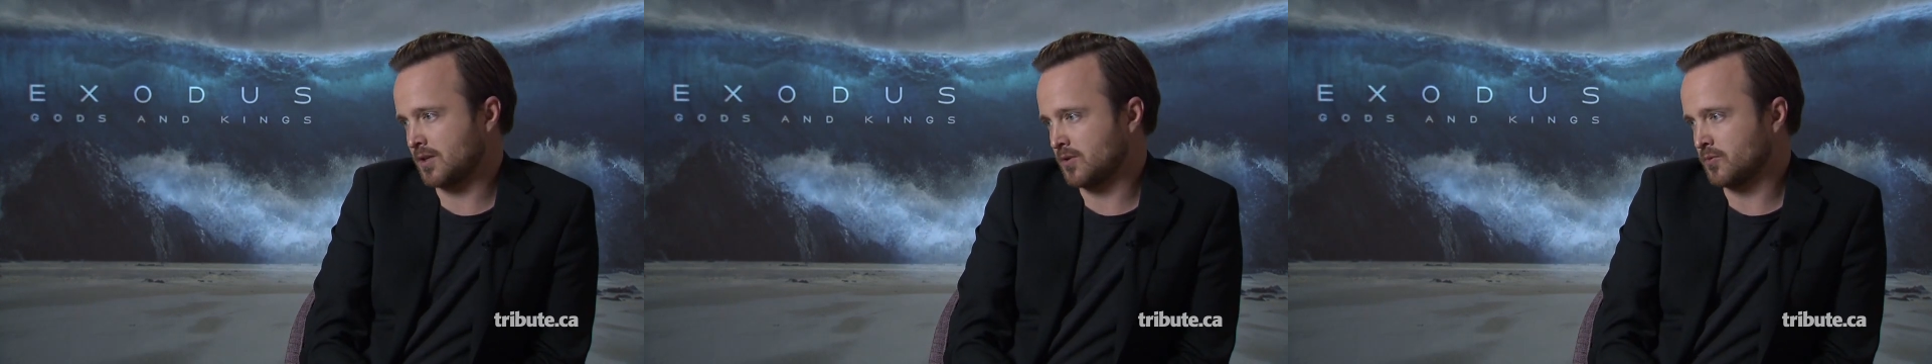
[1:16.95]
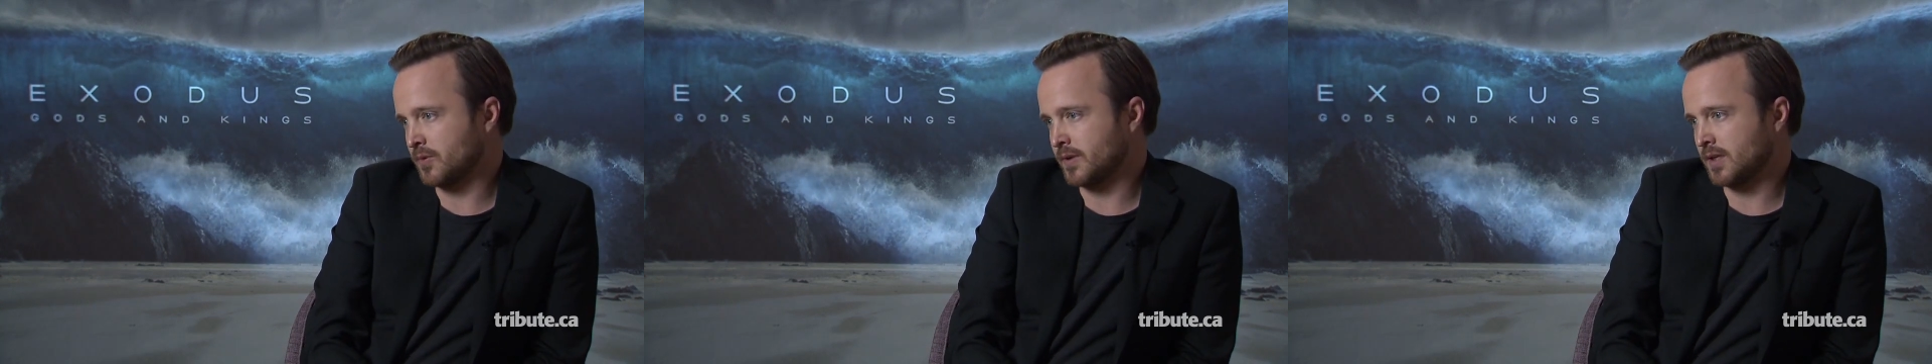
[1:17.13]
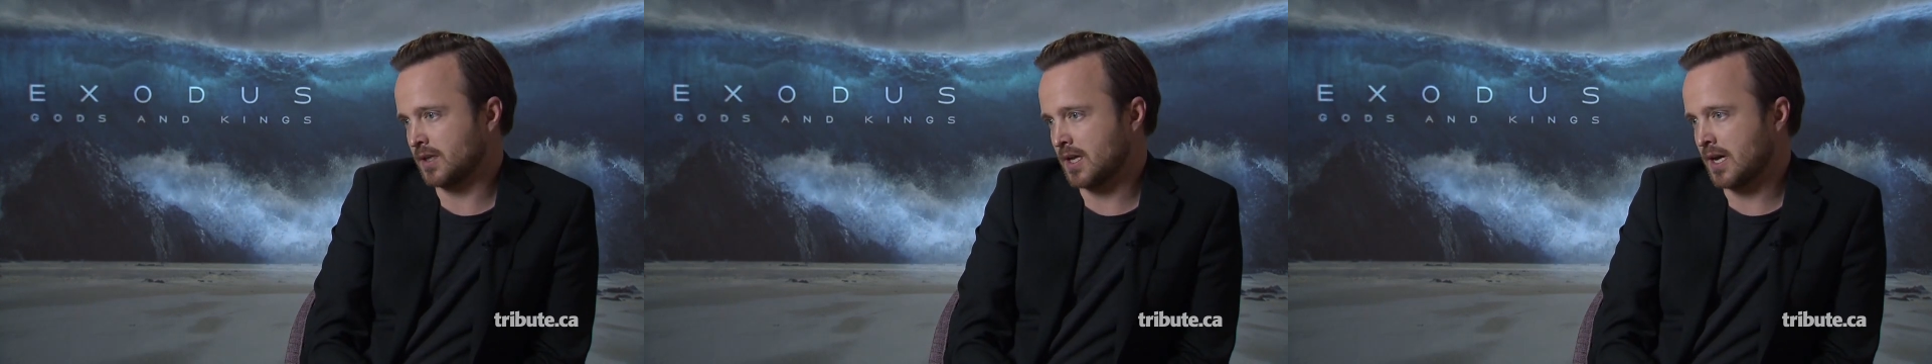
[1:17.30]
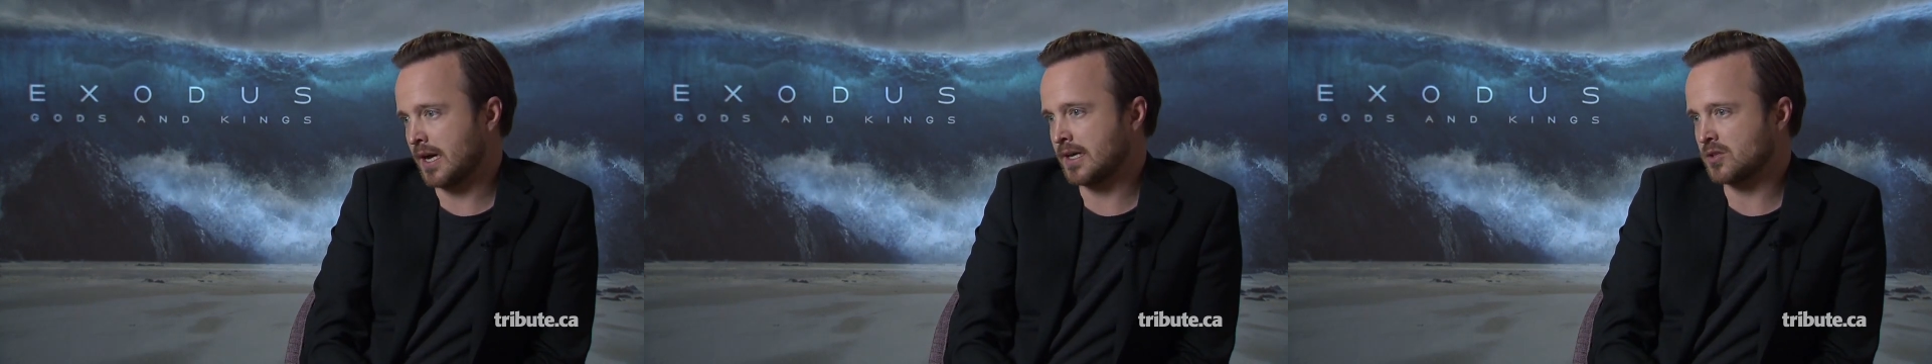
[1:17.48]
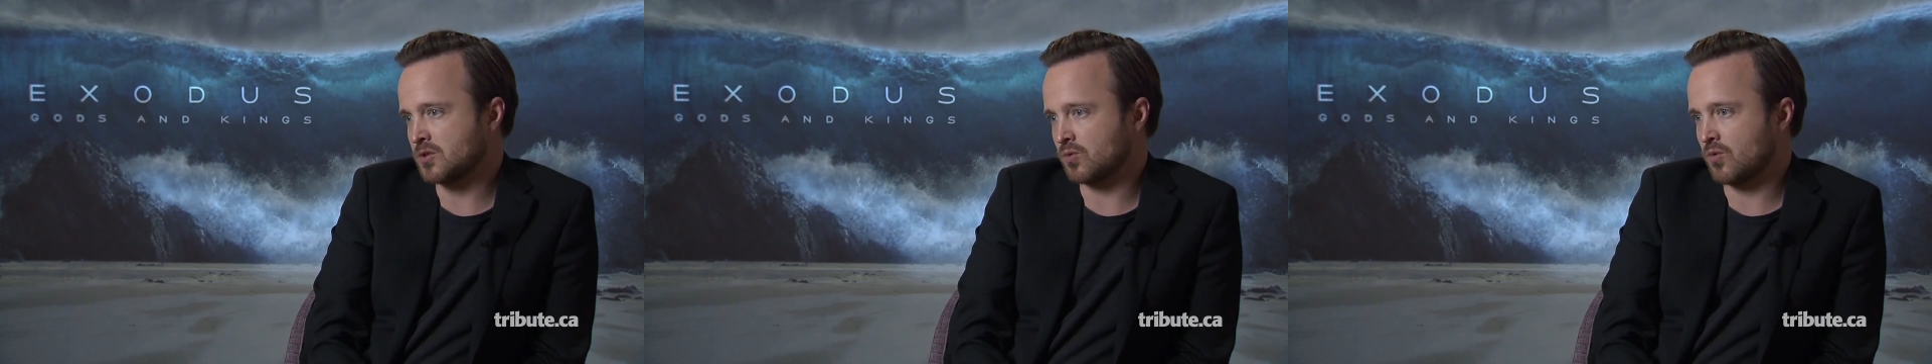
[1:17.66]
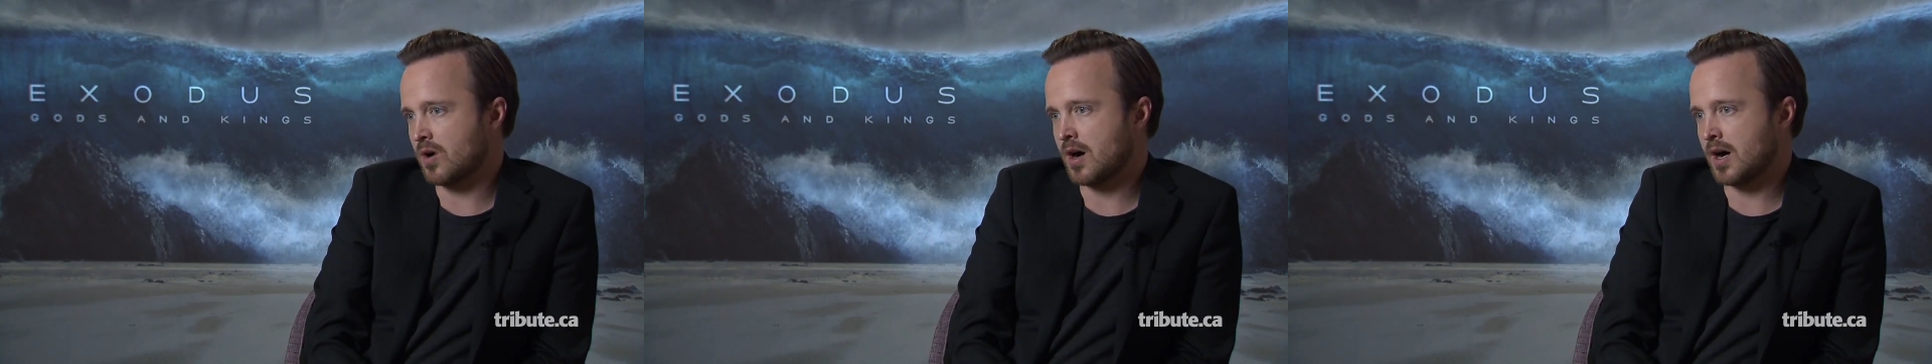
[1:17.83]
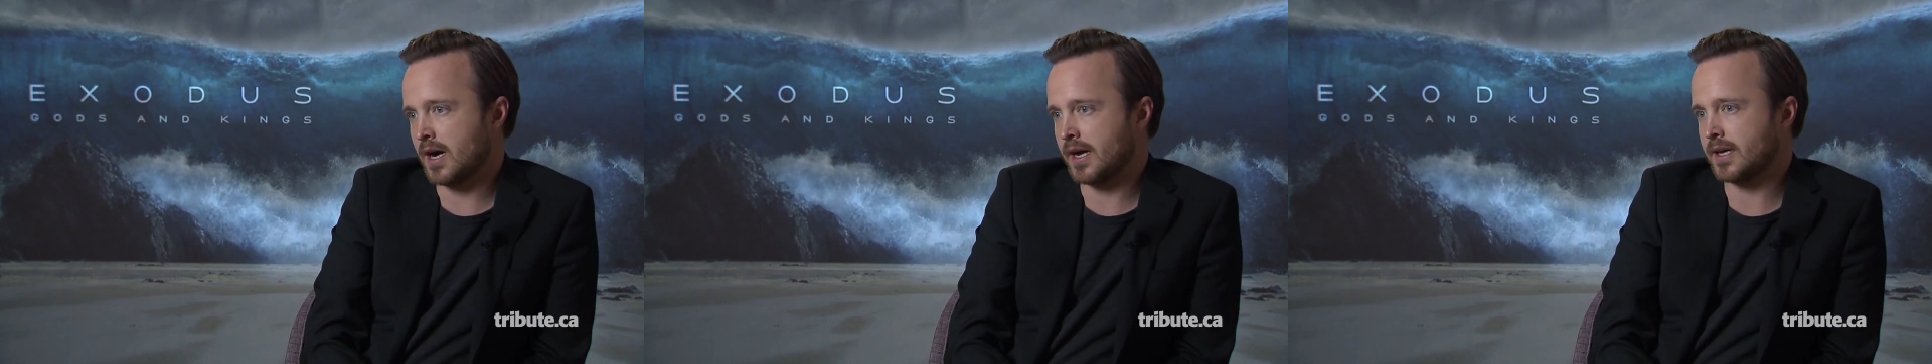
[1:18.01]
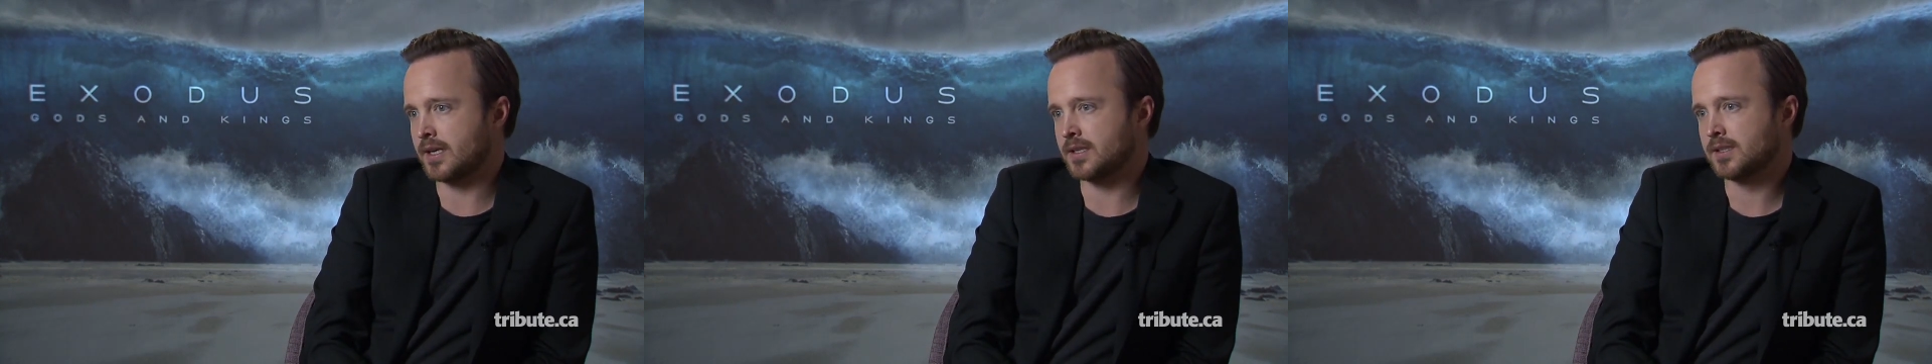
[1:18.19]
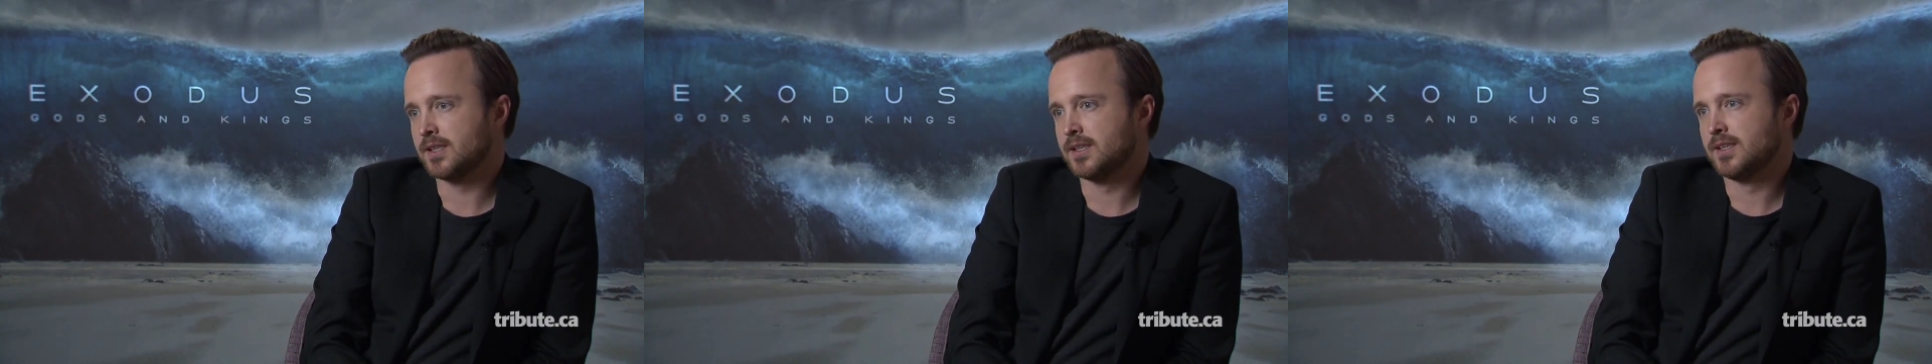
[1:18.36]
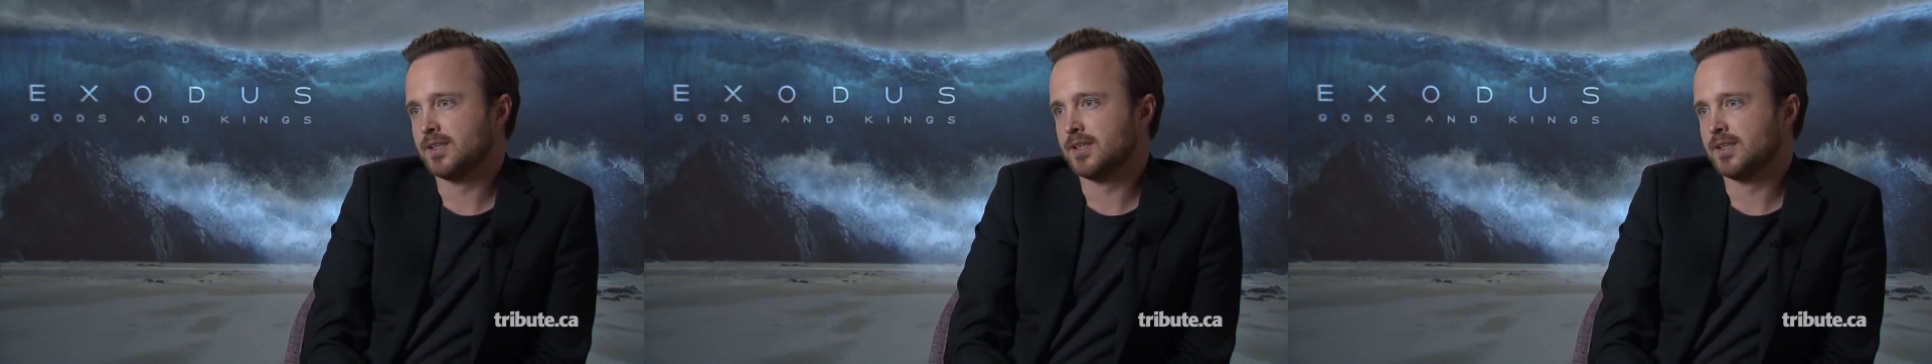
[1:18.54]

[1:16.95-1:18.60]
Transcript: you realize why